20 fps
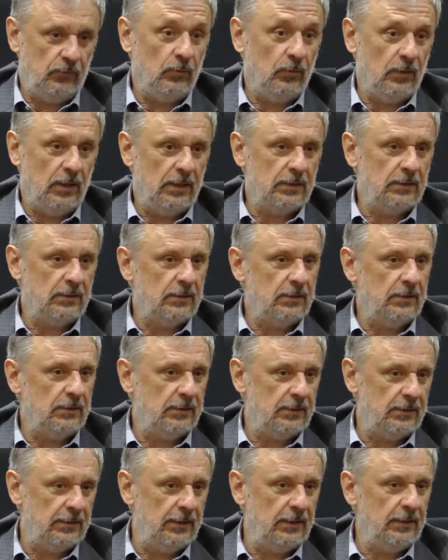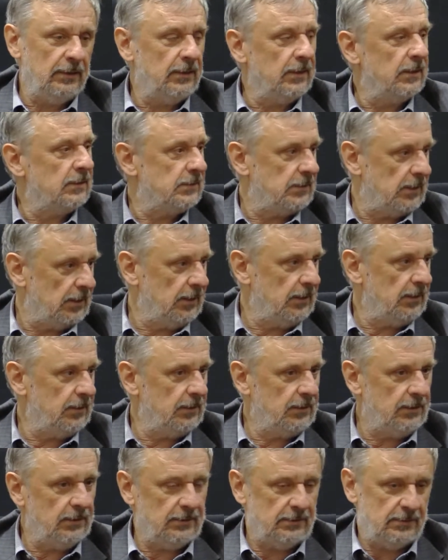hundred data
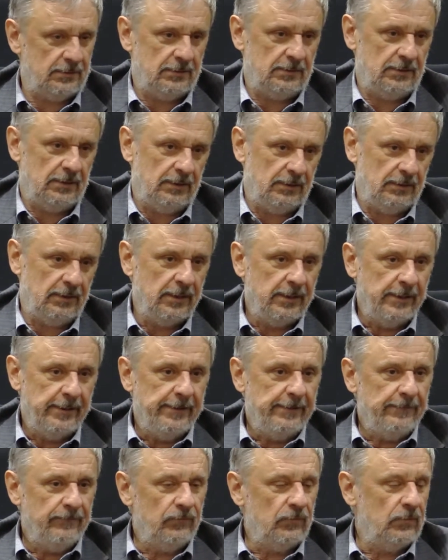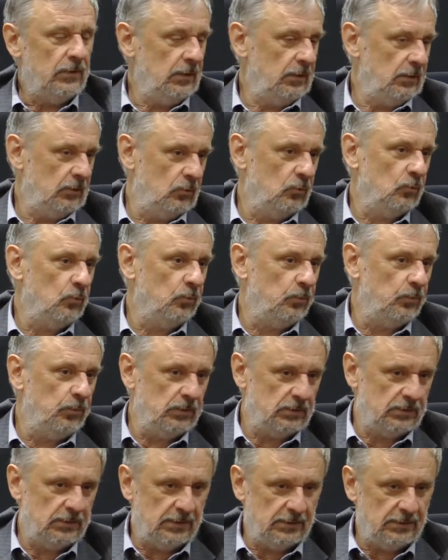scientists, and they do
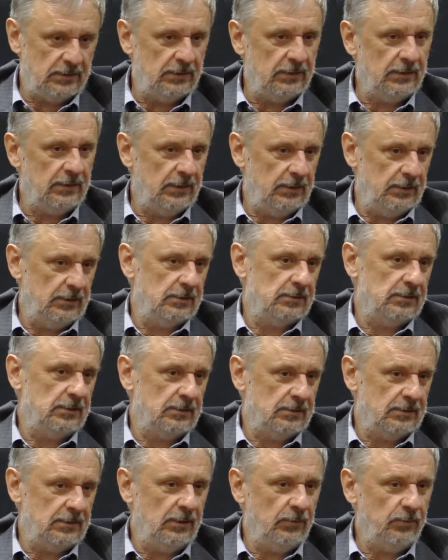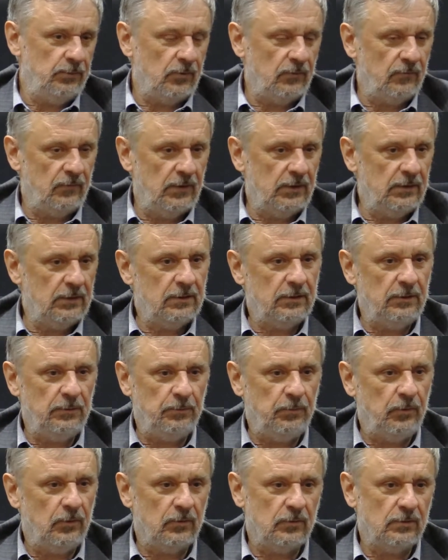business intelligence, they provide
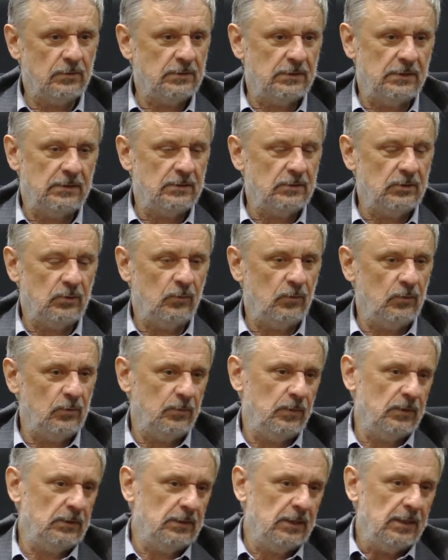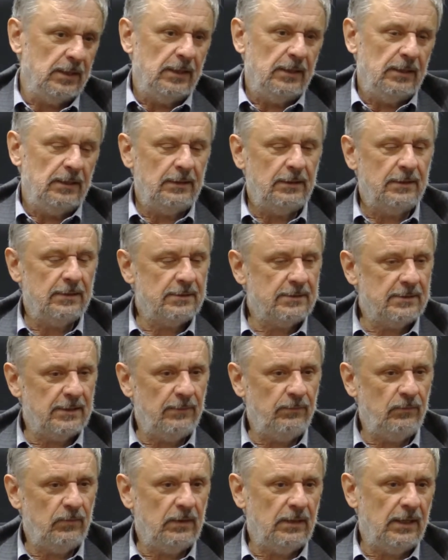reports and so on. But in the
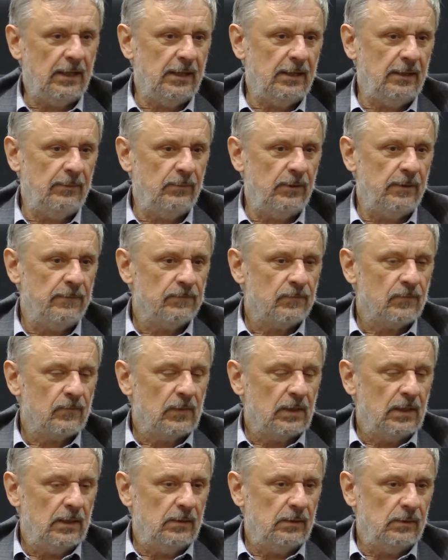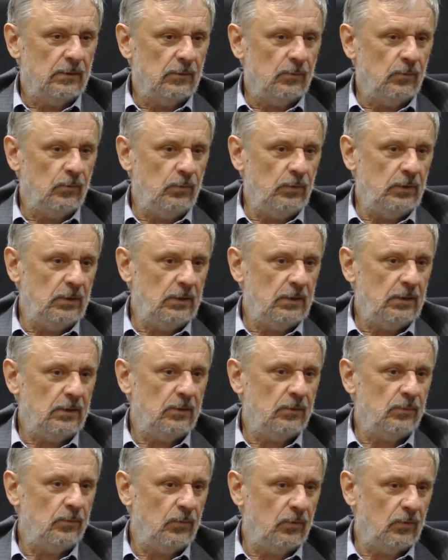same time, we
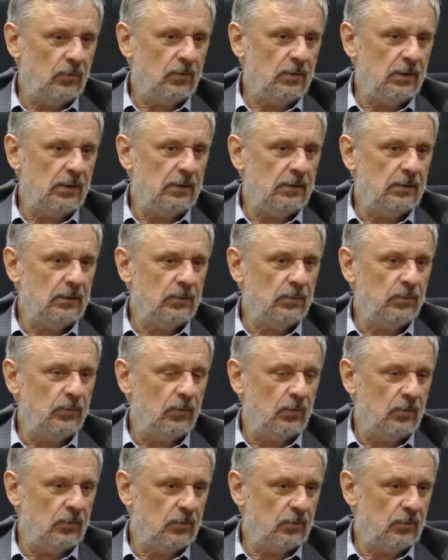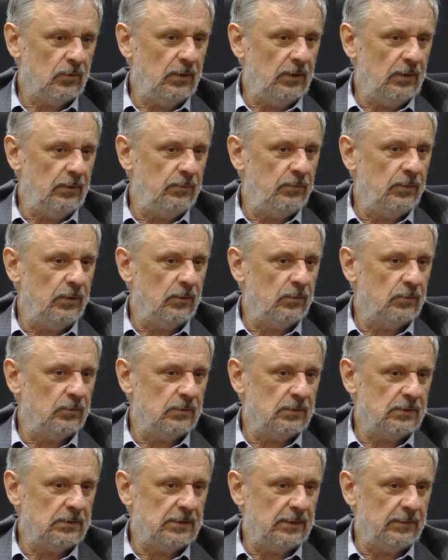hear more and more
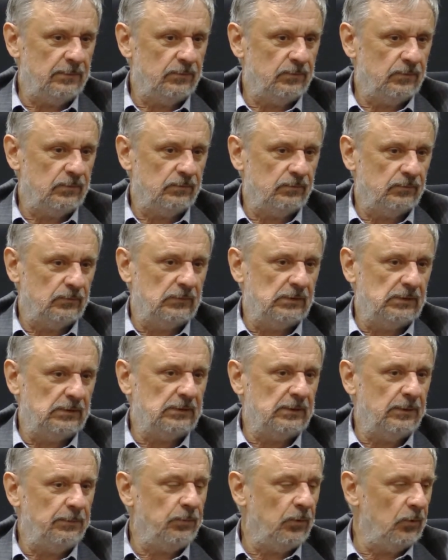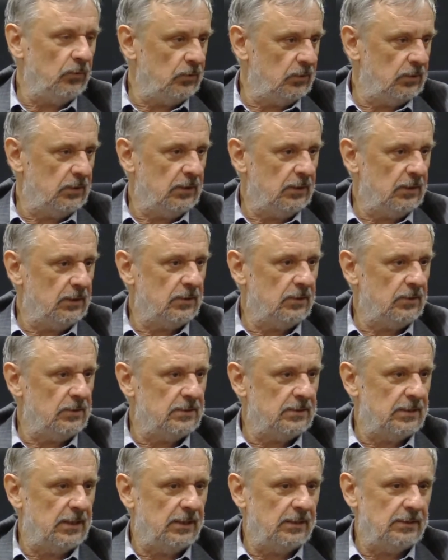about some disappointing
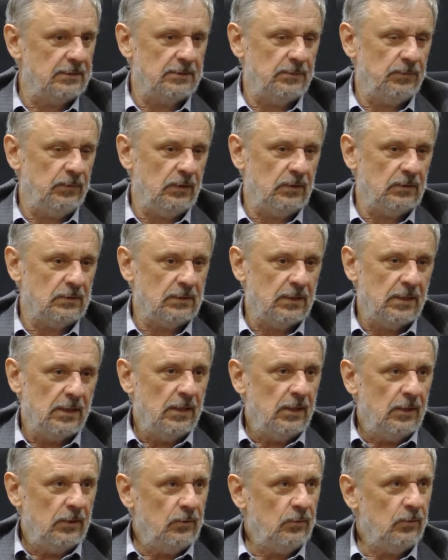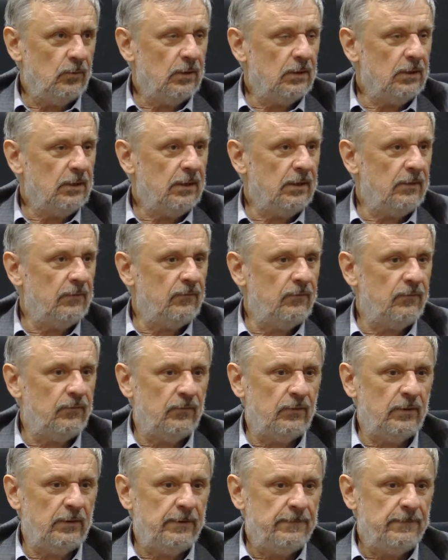results, because you can have